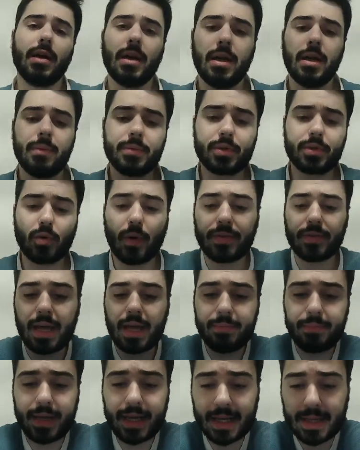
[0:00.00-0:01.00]
So what
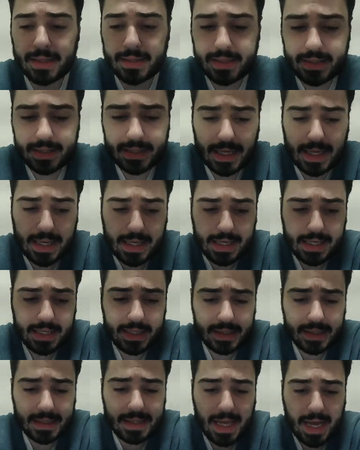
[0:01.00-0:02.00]
that means
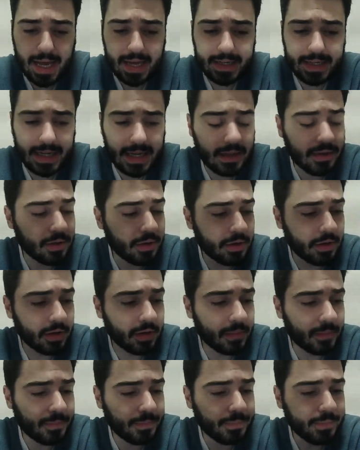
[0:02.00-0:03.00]
is that
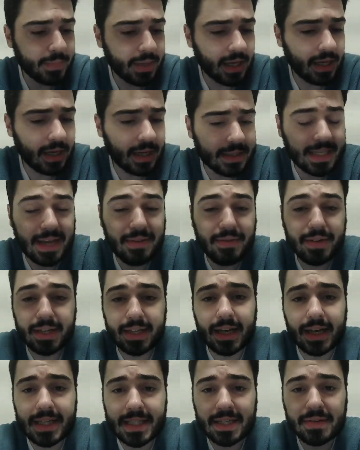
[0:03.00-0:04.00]
either David
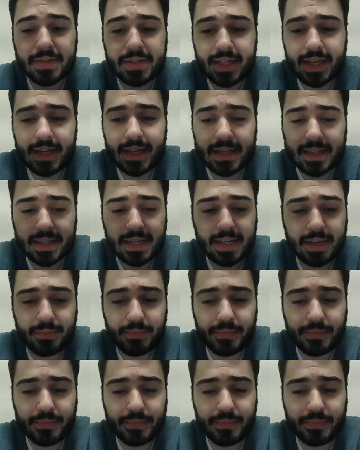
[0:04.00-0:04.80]
Gustafsson is going to